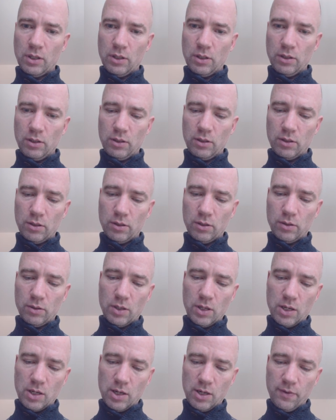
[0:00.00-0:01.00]
So,
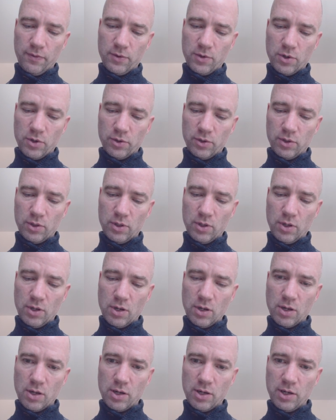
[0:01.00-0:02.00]
I've got
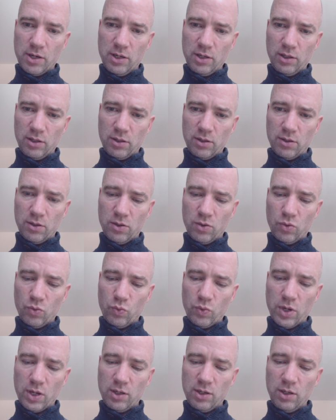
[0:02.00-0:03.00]
9,
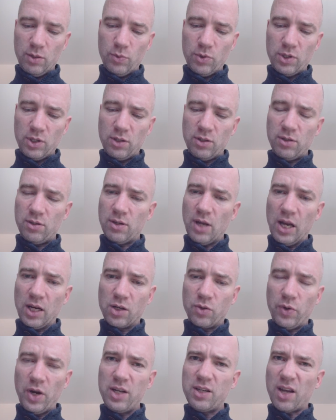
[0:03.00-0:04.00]
20, which isn't that
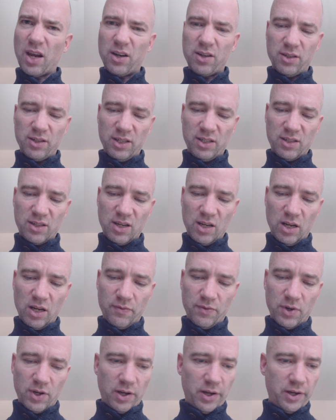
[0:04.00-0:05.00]
great, actually, a skill of
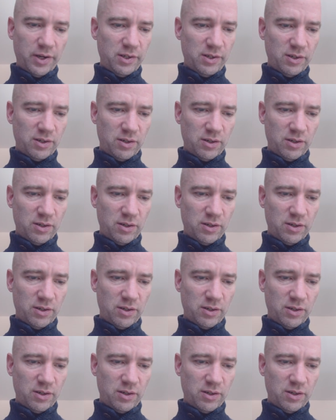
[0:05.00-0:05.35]
9.